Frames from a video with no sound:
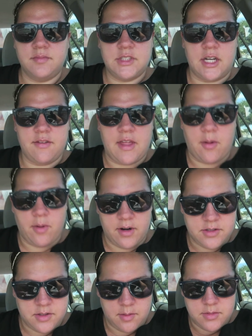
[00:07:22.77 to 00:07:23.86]
None of that
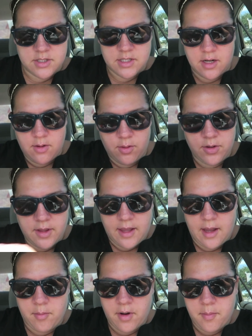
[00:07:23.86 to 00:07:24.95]
works, so I'm just gonna hold the
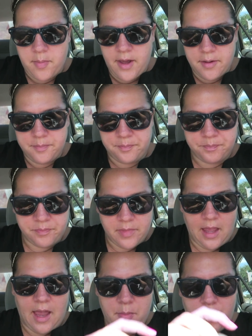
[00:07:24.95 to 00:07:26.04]
camera. But
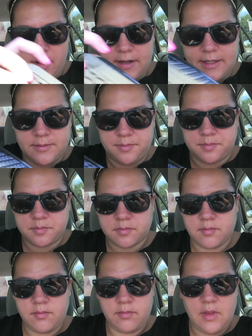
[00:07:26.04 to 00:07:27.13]
I
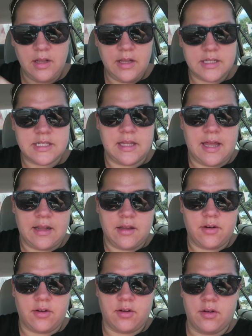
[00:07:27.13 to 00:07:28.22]
bought, let's see, that
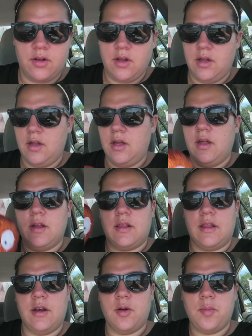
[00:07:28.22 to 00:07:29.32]
little
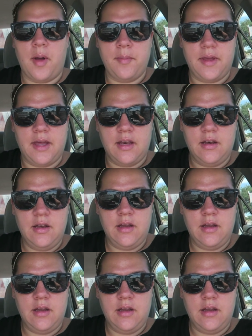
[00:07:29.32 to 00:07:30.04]
glitter pumpkin